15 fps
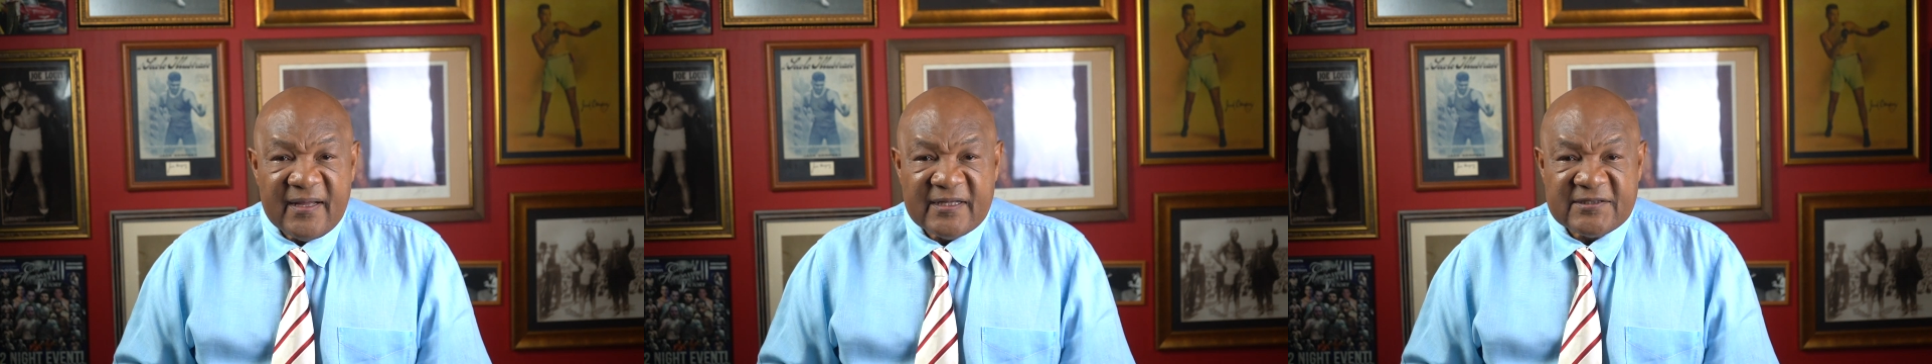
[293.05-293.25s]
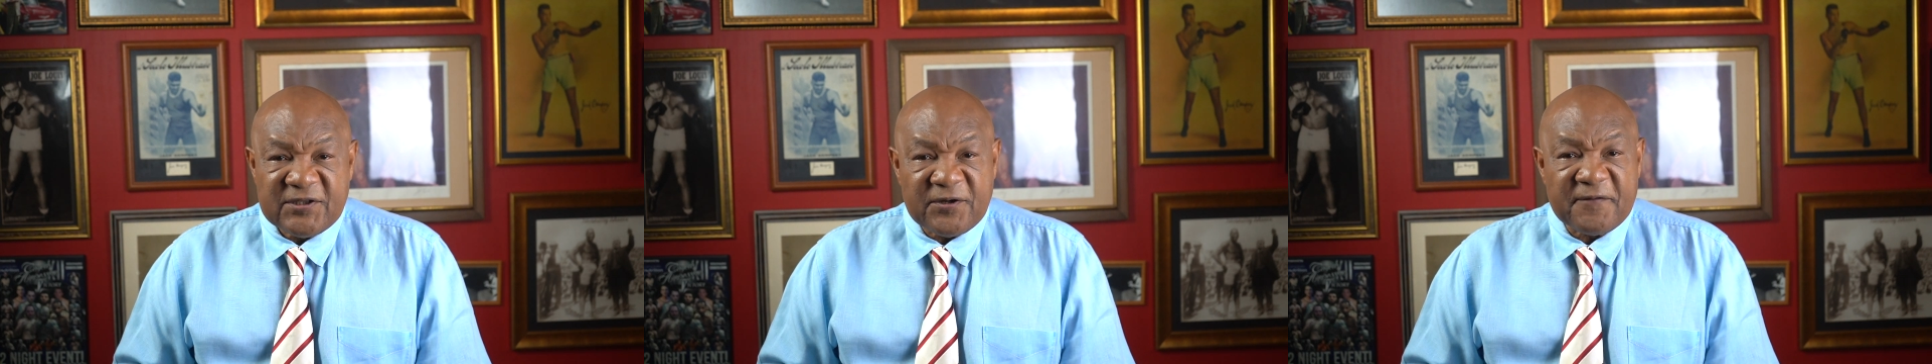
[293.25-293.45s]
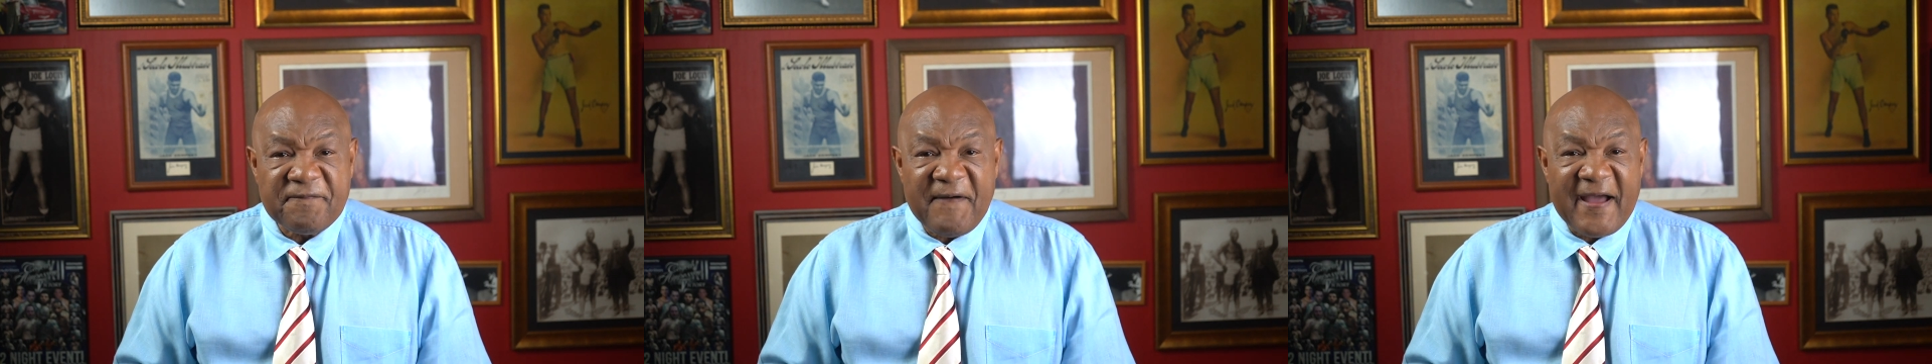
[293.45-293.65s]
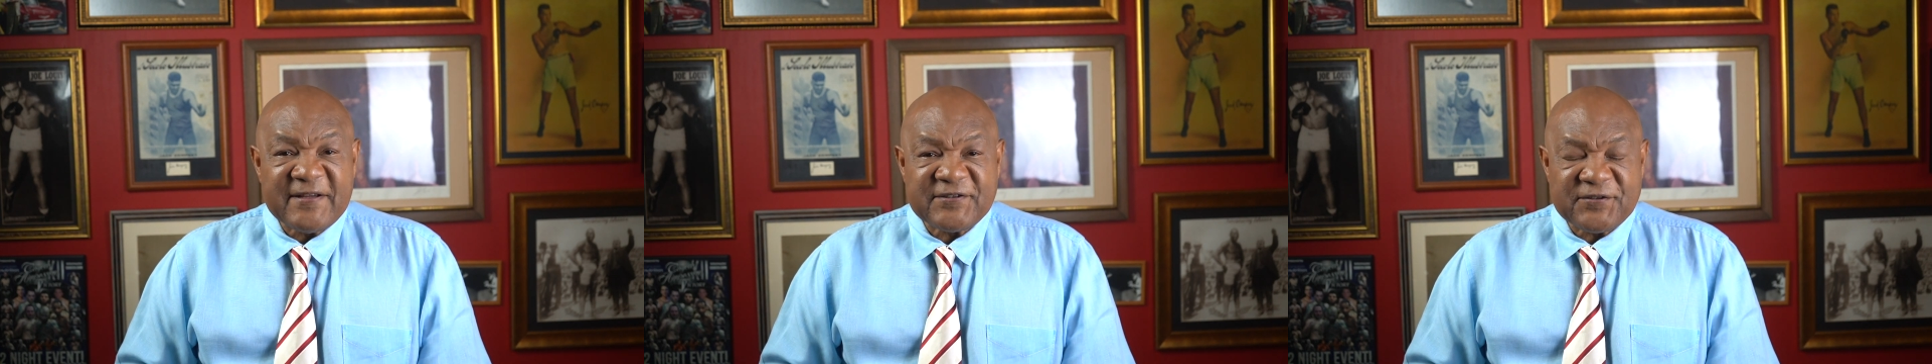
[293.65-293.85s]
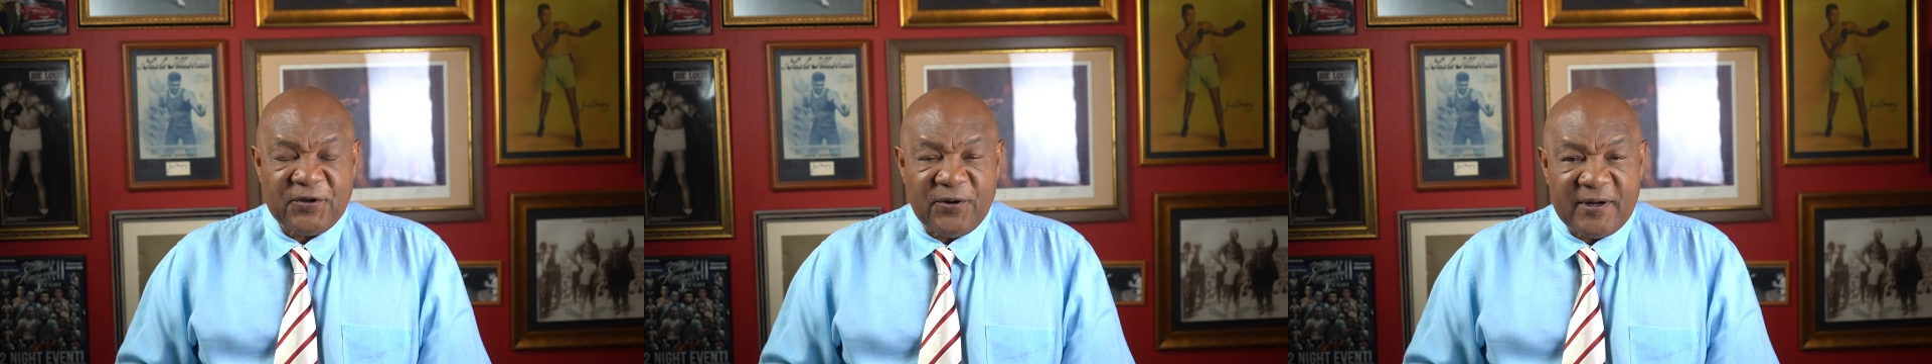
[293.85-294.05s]
So the fight
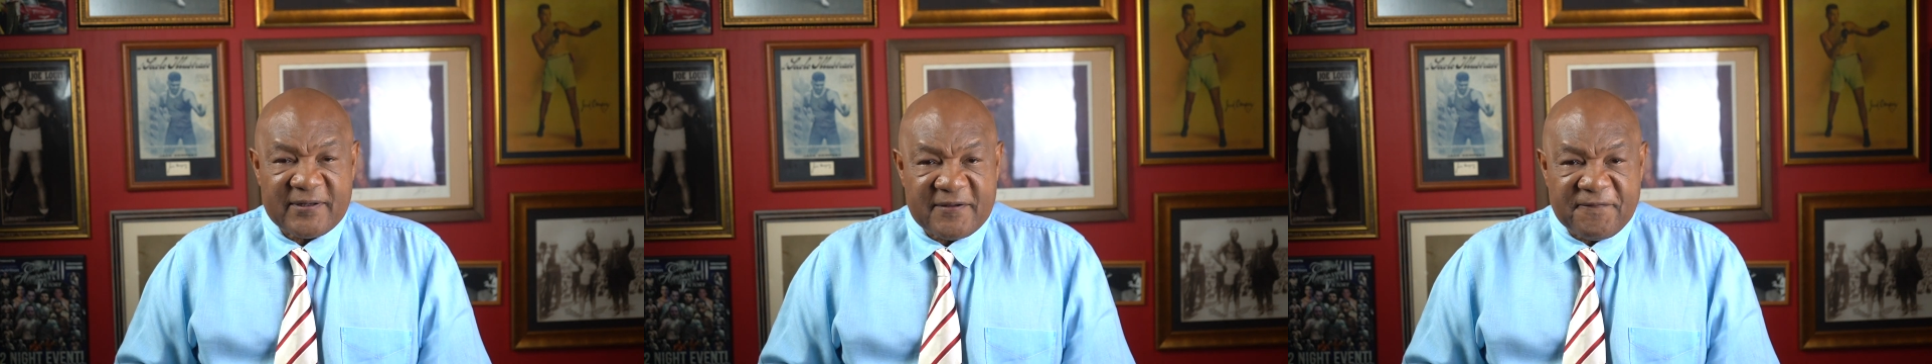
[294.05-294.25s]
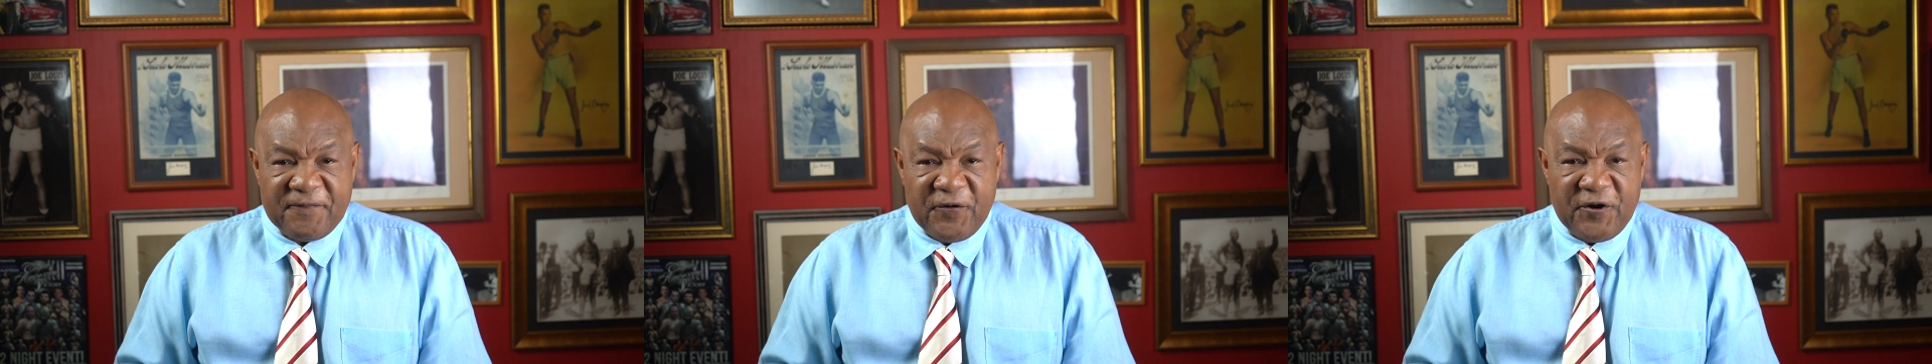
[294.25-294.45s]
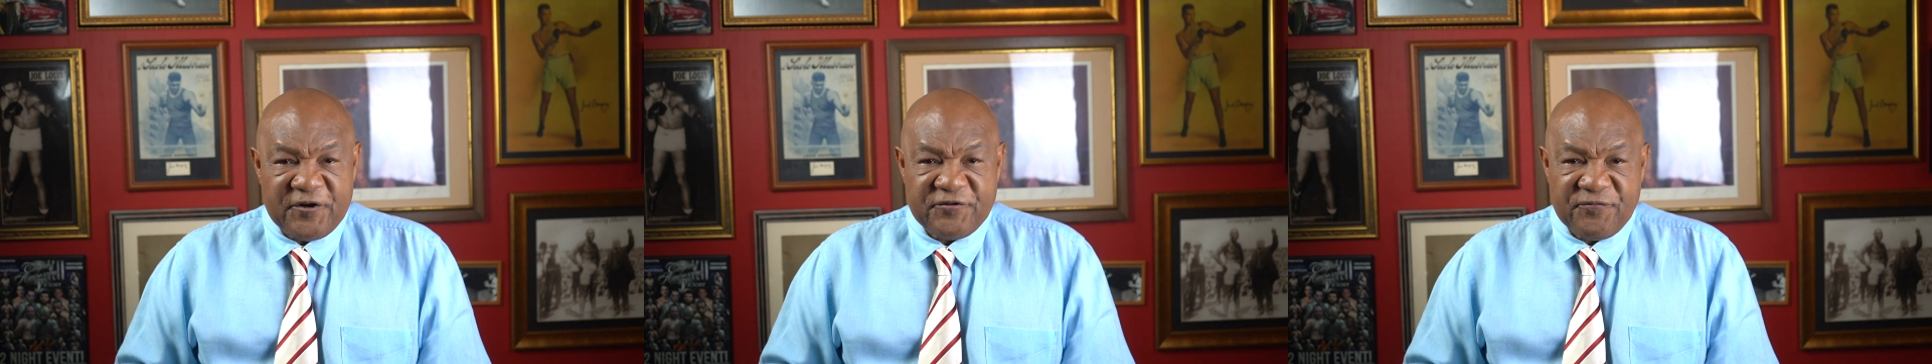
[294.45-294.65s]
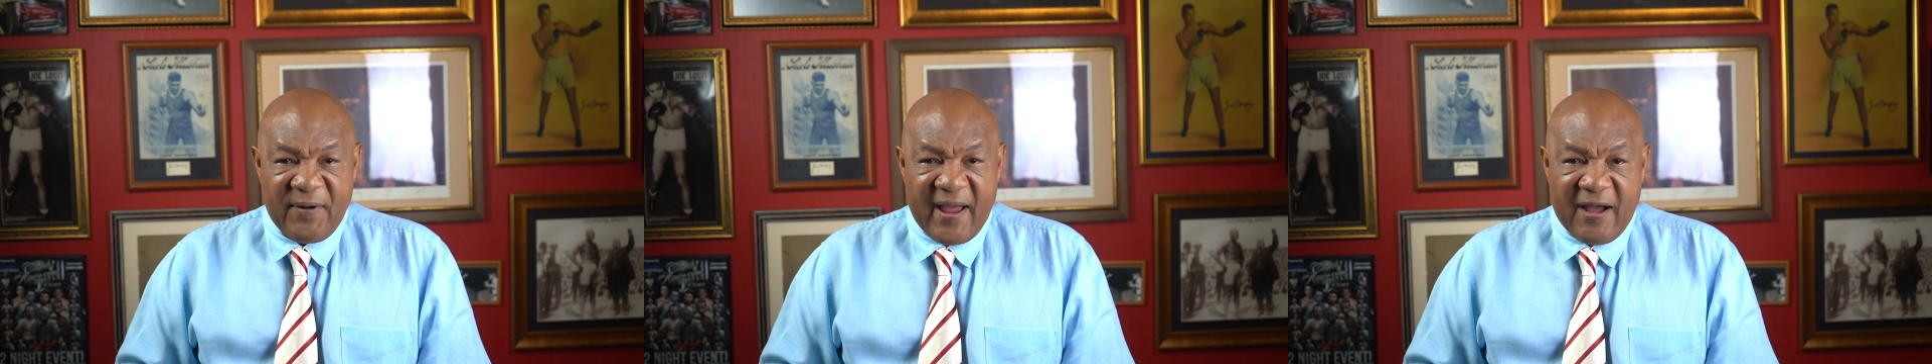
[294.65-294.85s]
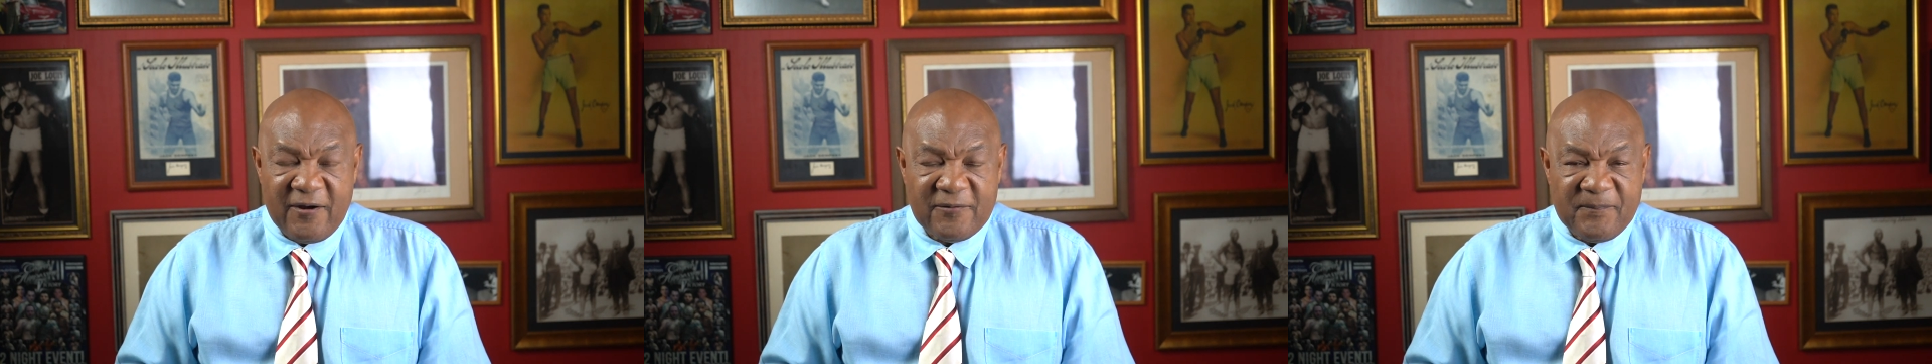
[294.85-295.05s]
started. The first
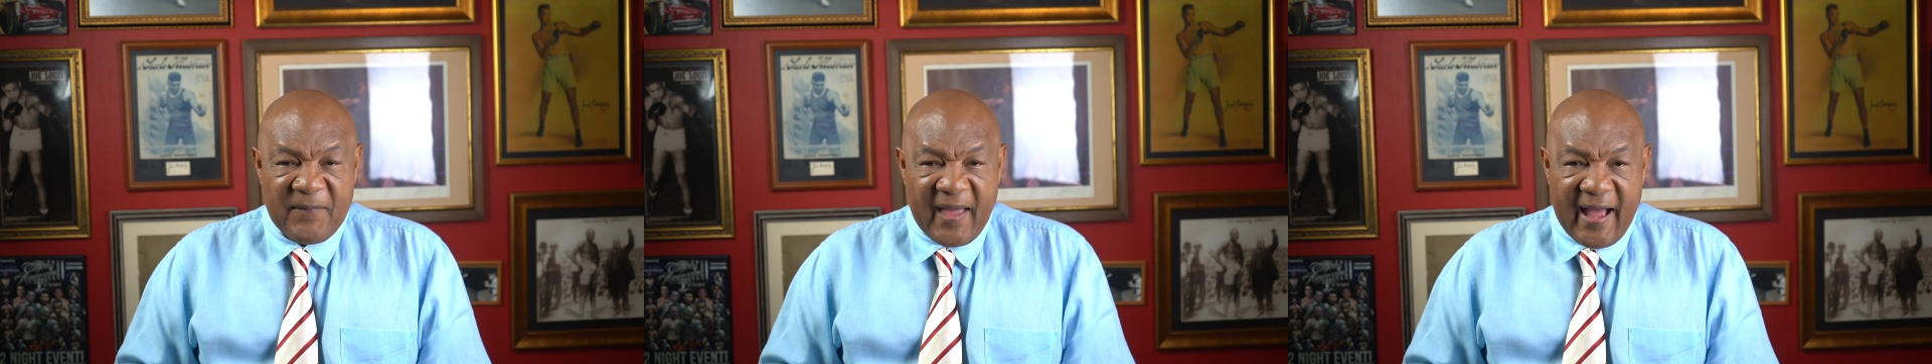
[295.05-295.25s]
round,